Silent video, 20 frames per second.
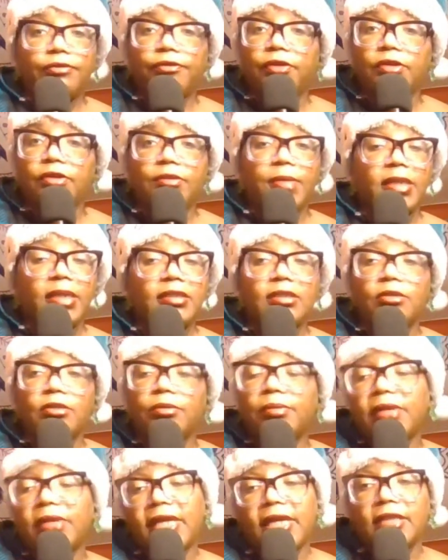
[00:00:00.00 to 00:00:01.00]
Fields might still
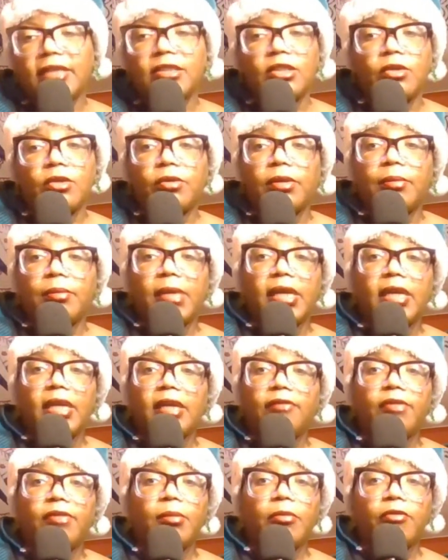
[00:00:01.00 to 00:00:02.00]
play, so he might
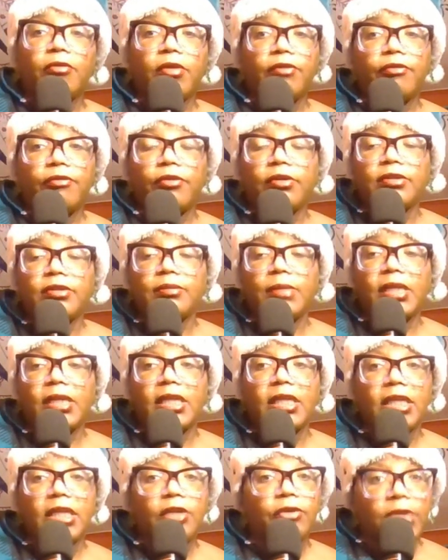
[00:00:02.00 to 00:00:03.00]
give them a run for his money,
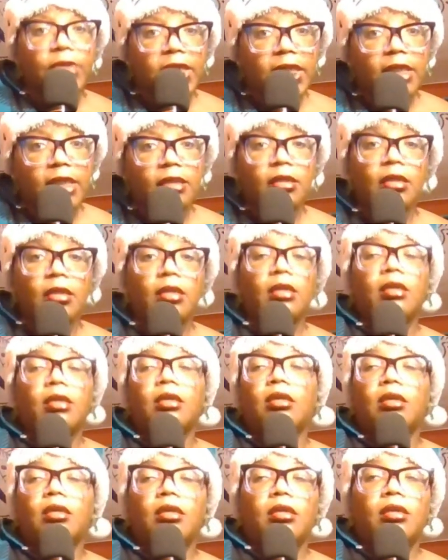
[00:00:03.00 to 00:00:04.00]
literally,
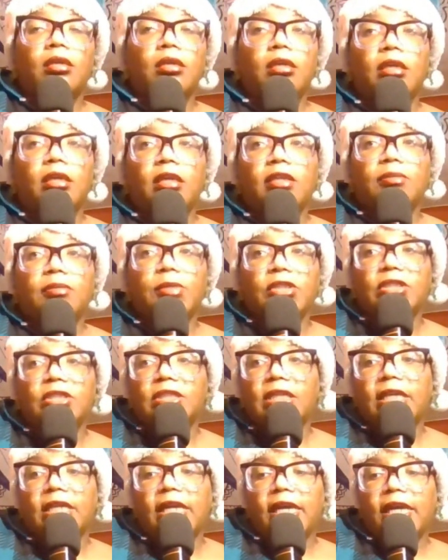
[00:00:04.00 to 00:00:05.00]
as much as
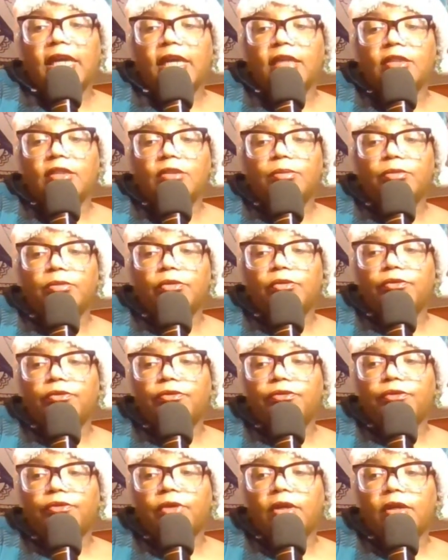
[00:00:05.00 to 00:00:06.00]
he can to
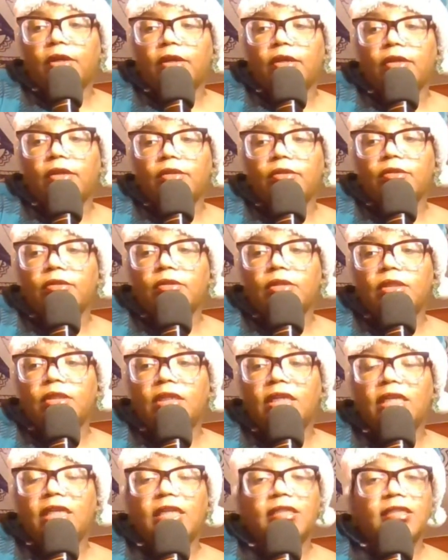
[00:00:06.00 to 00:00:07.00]
prove uh,
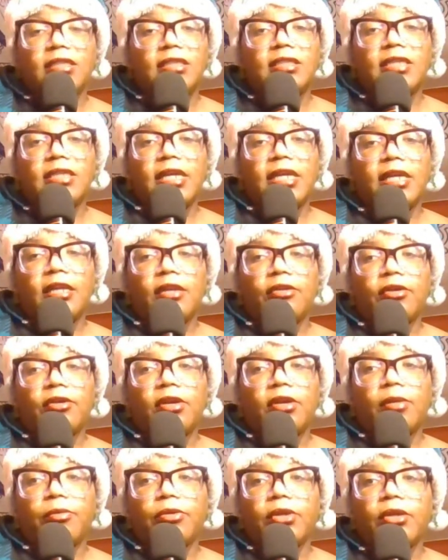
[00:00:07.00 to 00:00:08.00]
he needs to stay another
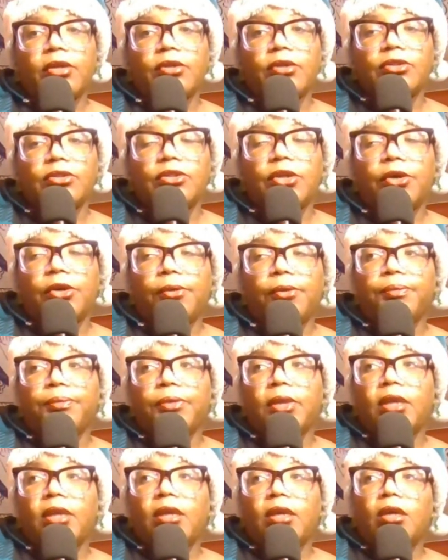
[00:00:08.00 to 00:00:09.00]
couple of years. So
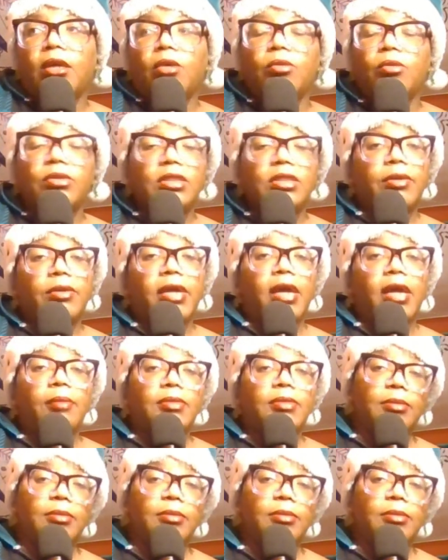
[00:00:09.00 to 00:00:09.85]
we'll see what happens.